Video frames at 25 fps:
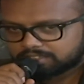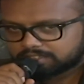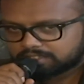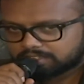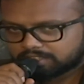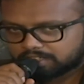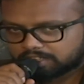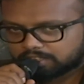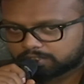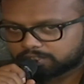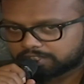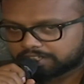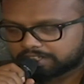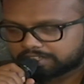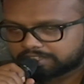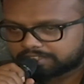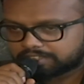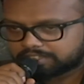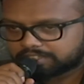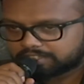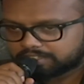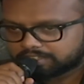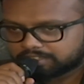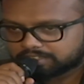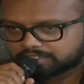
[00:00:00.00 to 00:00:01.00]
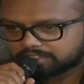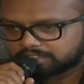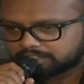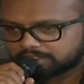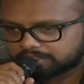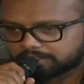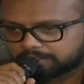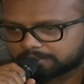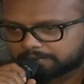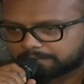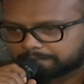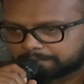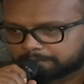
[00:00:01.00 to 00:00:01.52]
our country's
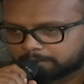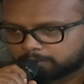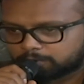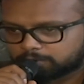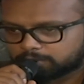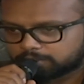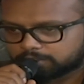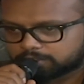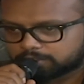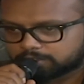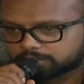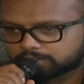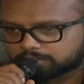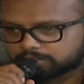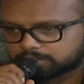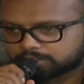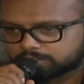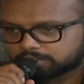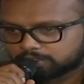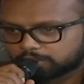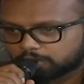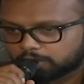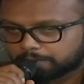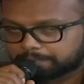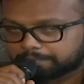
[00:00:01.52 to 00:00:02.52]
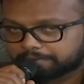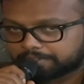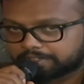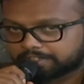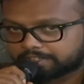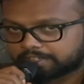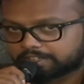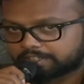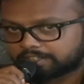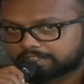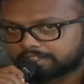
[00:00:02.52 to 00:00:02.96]
most corporate